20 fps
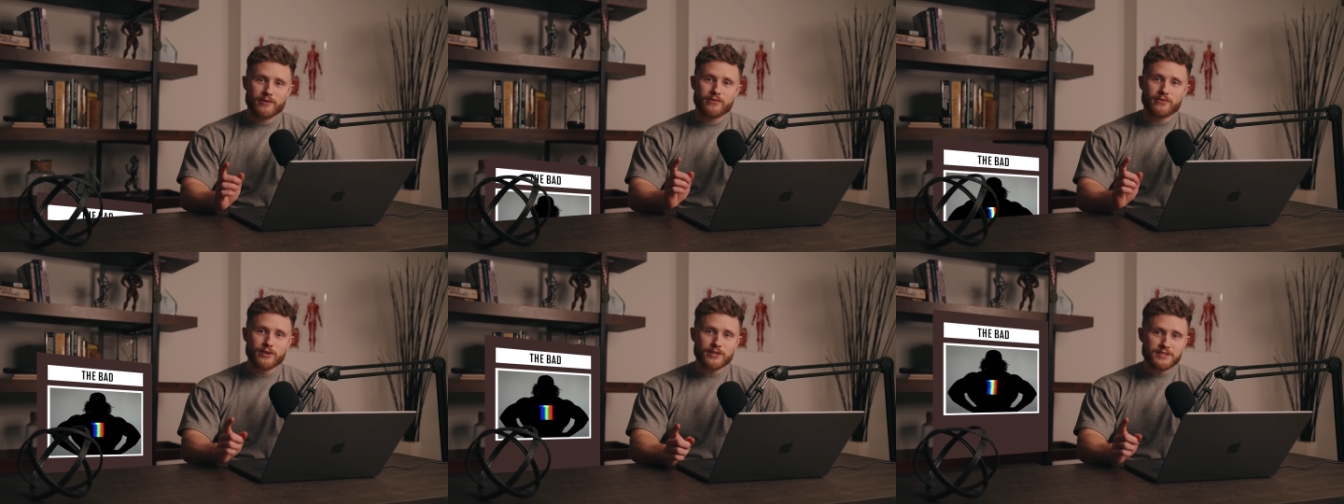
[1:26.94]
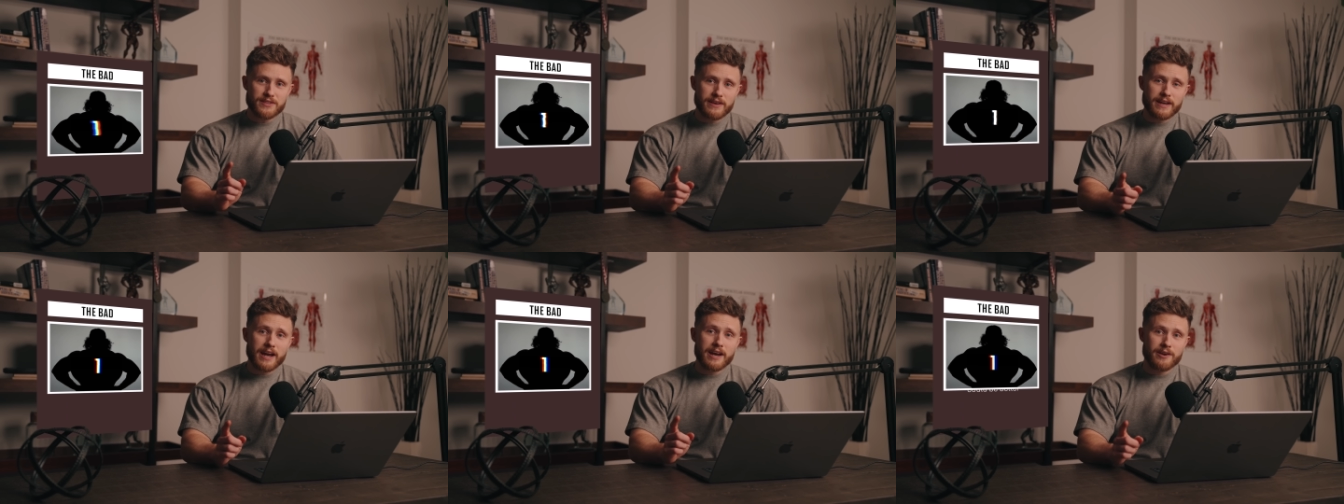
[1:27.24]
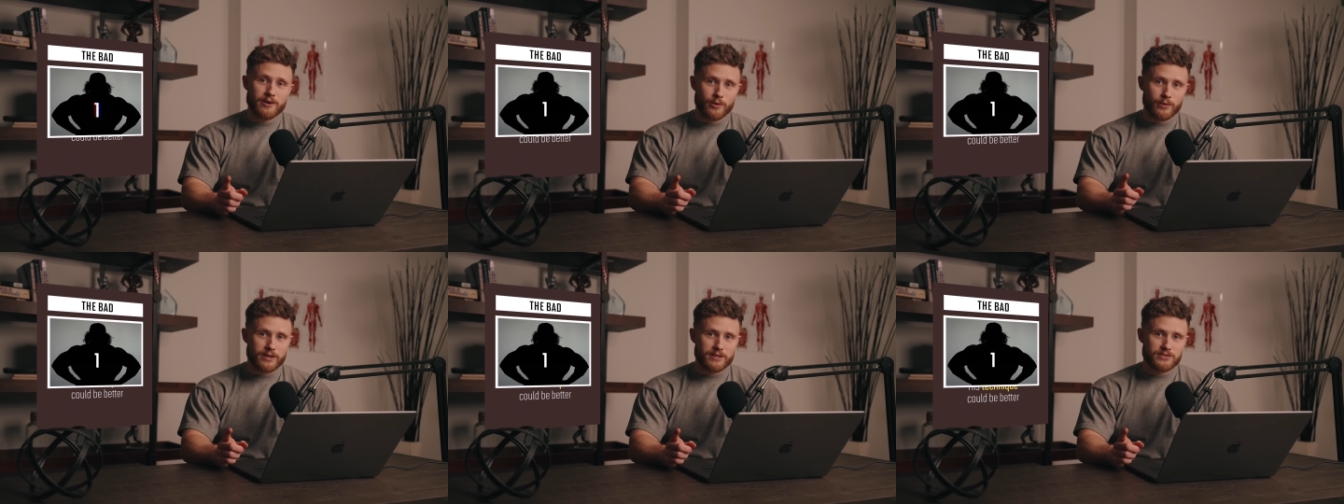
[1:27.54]
first thing I
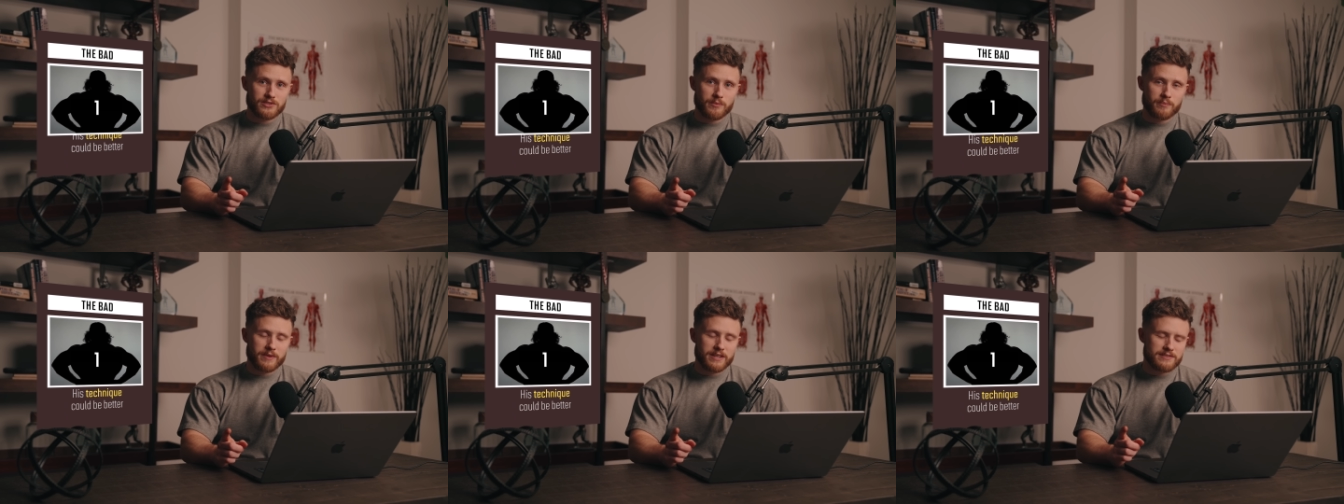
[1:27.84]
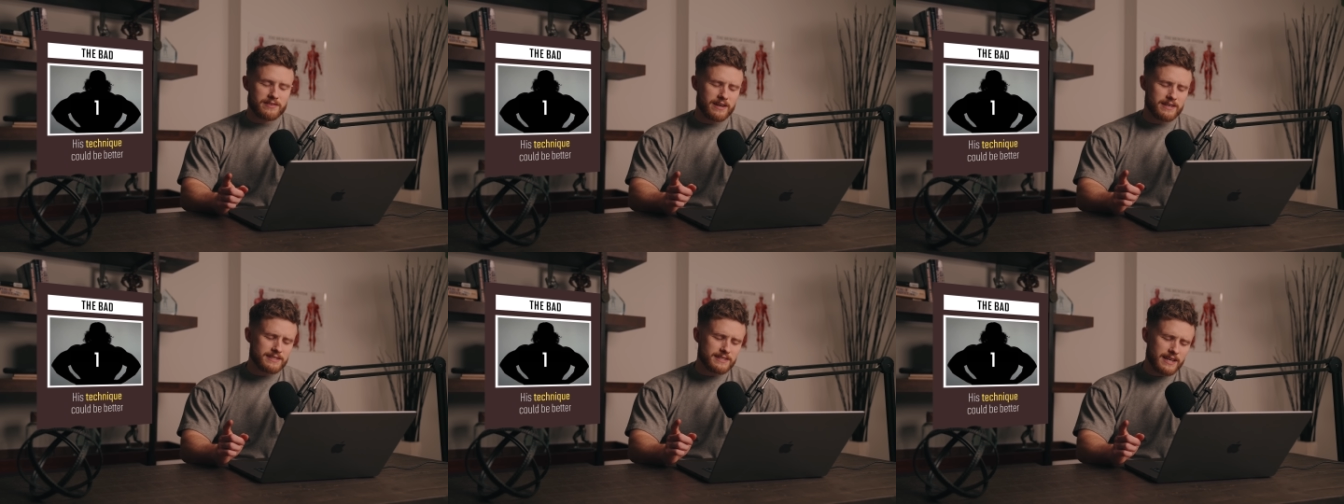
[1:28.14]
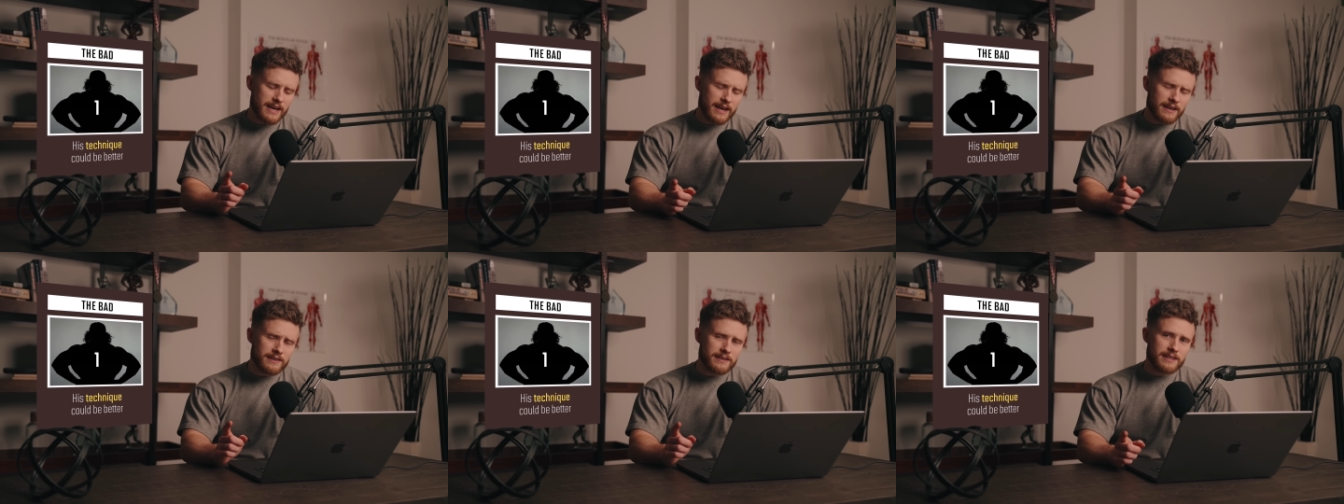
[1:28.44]
noticed is that his
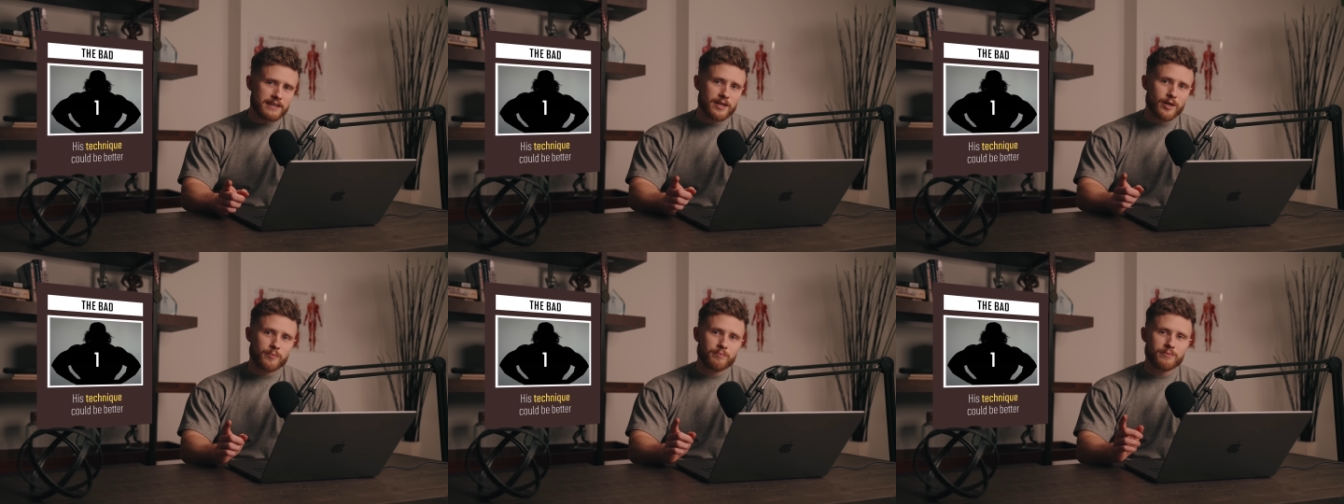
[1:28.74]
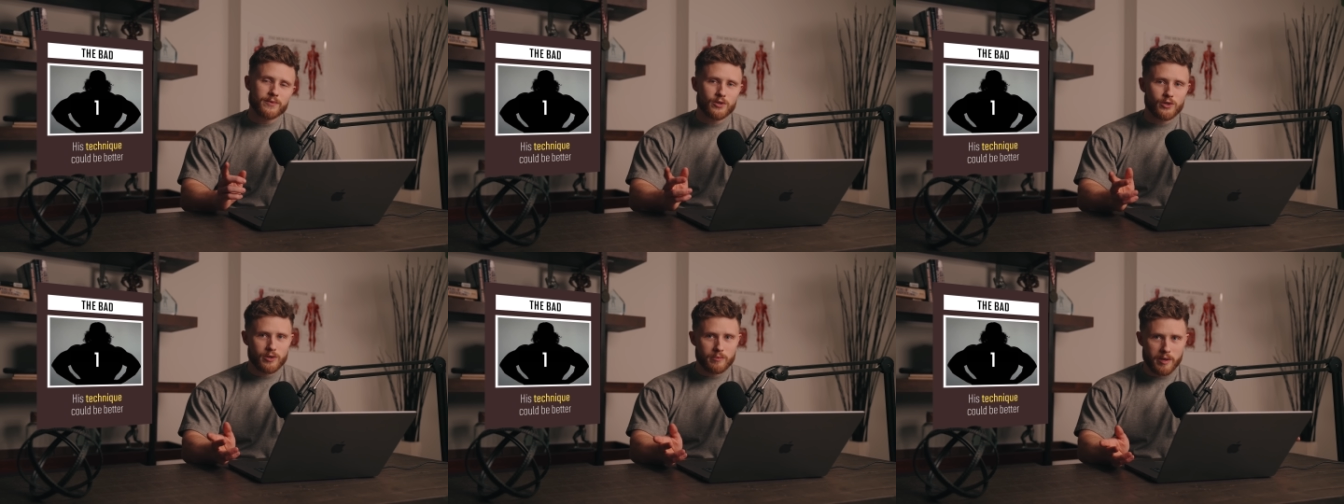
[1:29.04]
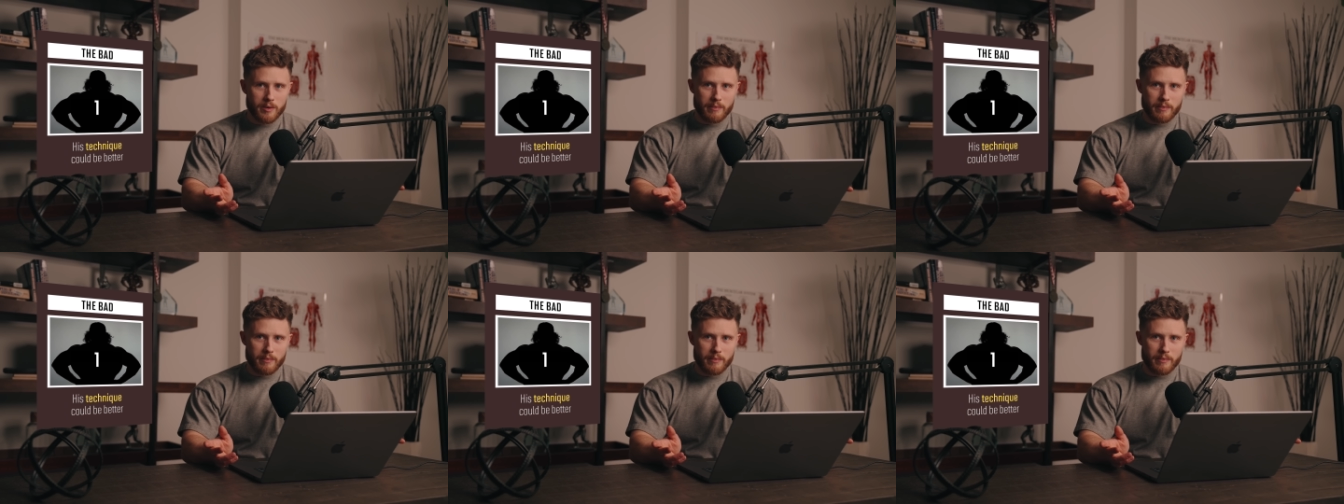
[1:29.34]
technique could be